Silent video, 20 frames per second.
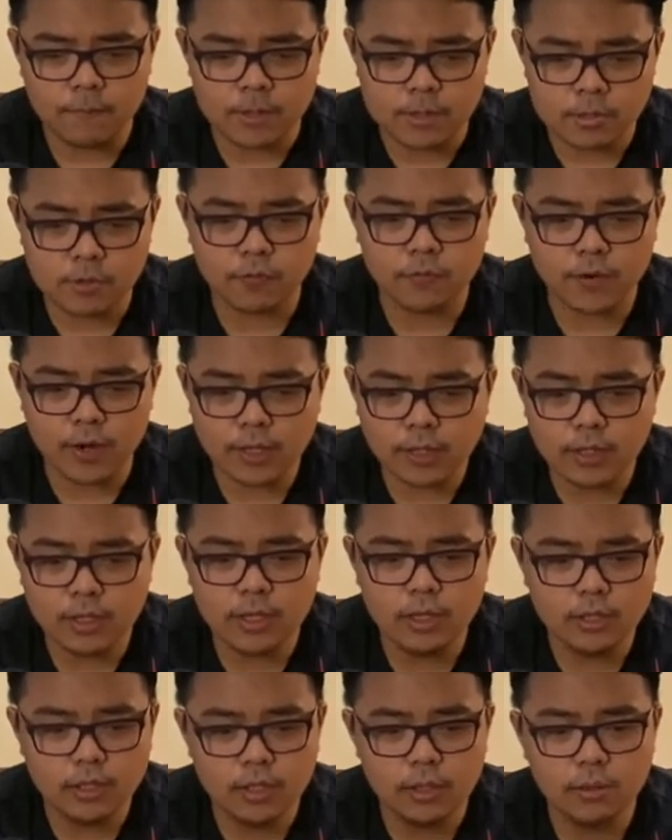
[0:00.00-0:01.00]
so
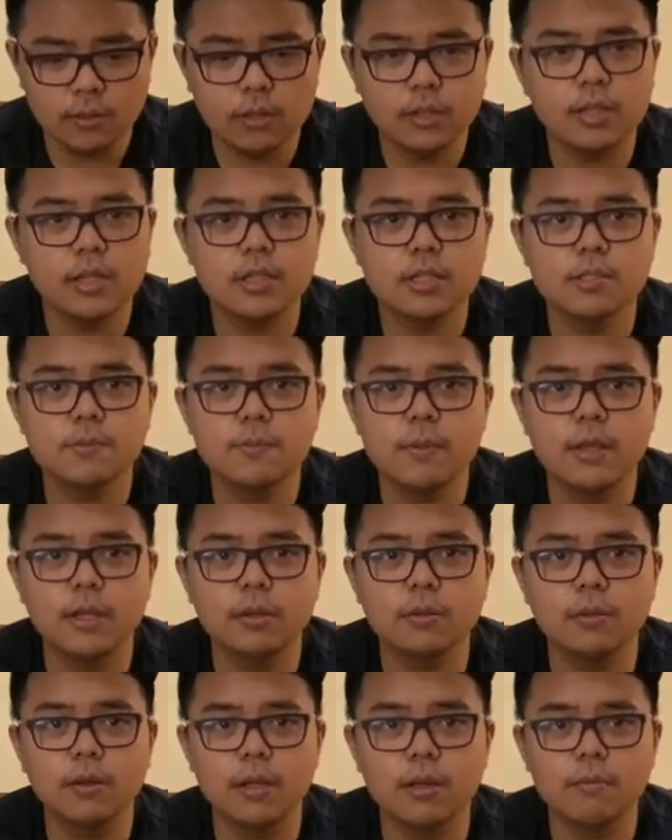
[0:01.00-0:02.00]
finally, the Lord did
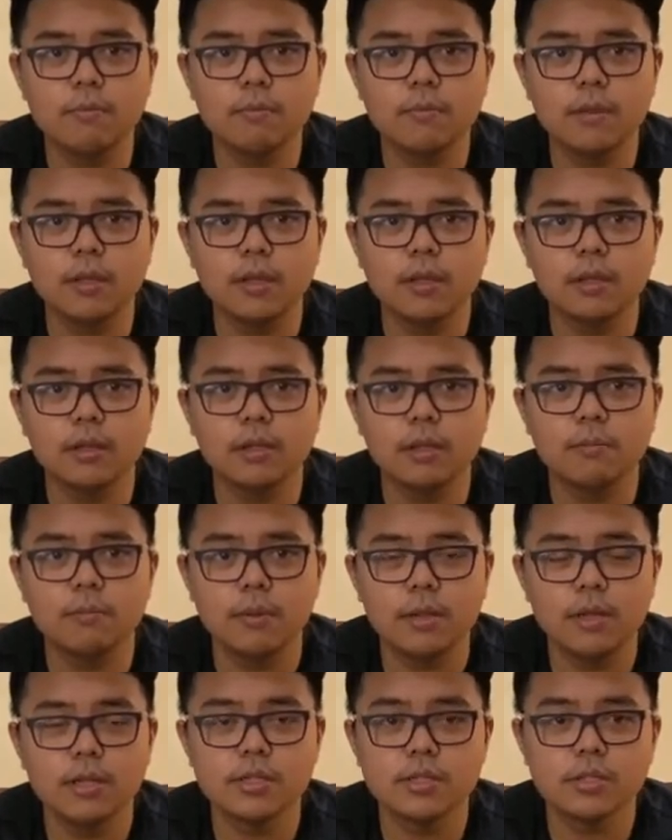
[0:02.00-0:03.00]
speak to him and
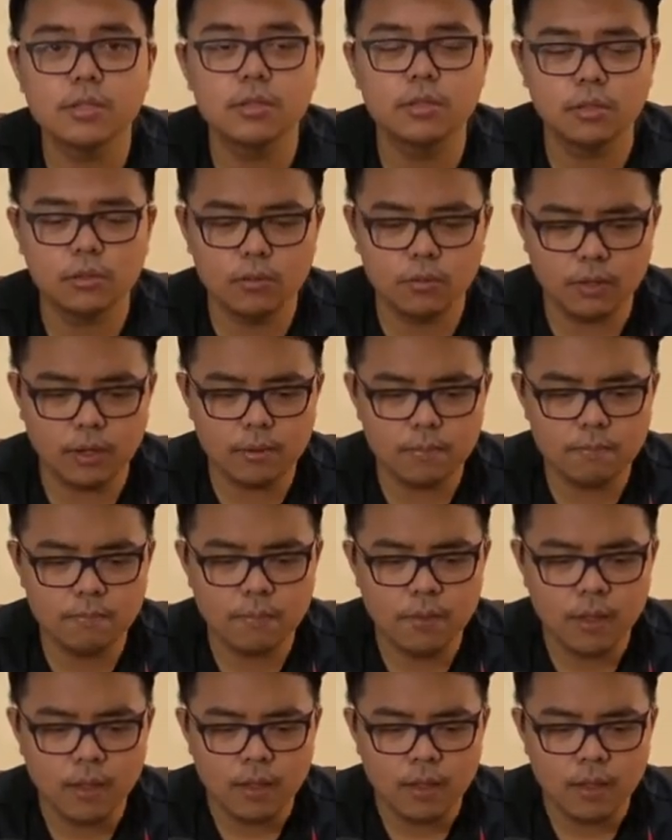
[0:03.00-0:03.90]
ministered to him.